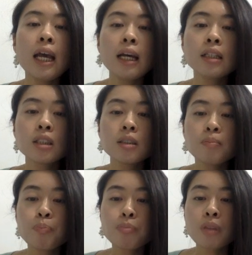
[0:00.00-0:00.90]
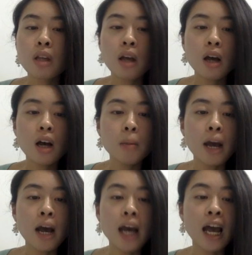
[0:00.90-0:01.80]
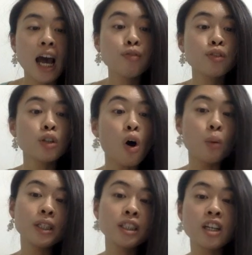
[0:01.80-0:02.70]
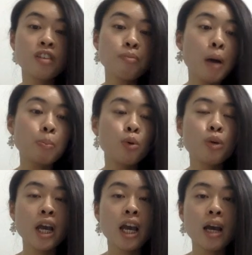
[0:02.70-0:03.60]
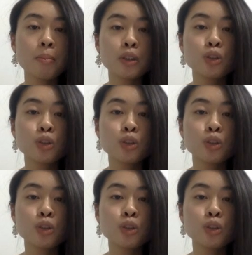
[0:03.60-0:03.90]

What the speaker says: And I have to always give my bootcamp